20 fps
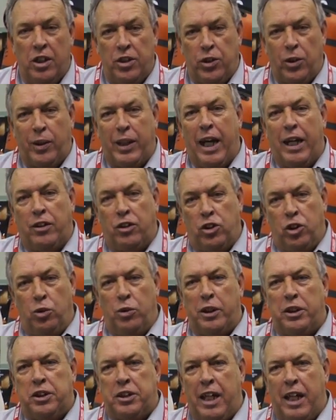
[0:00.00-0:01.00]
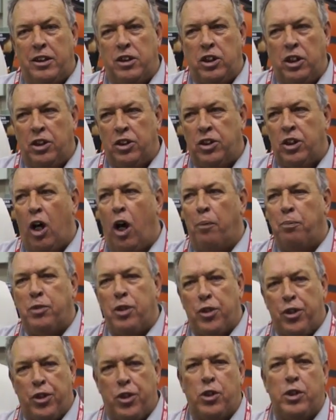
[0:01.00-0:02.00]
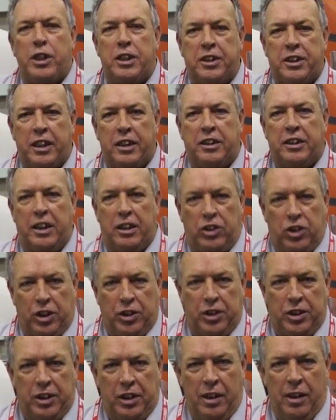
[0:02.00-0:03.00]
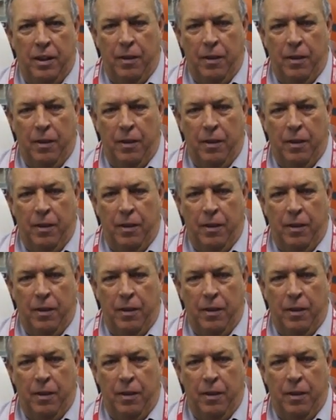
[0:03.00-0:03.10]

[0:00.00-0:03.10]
So again, 2 extensions up to 36 inches.